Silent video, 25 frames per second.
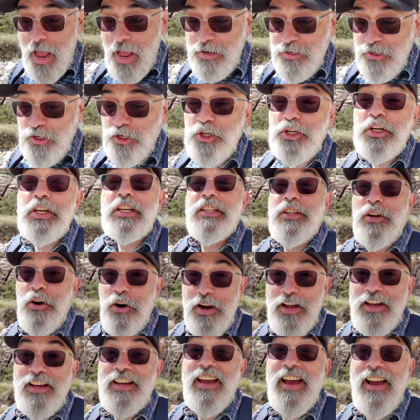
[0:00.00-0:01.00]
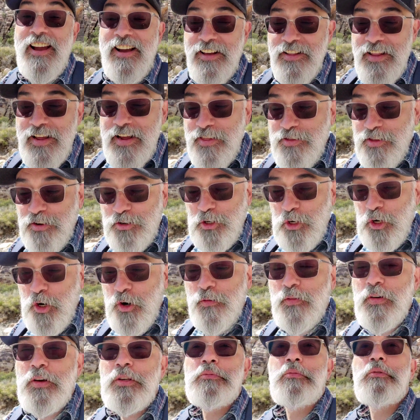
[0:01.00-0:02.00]
and she started giggling, and the
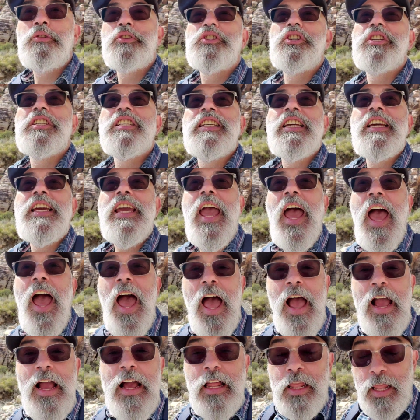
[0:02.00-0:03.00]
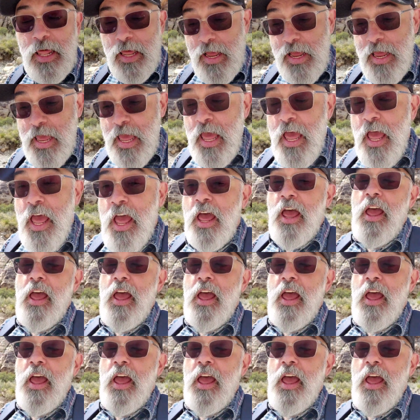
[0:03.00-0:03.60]
two of us were just cackling,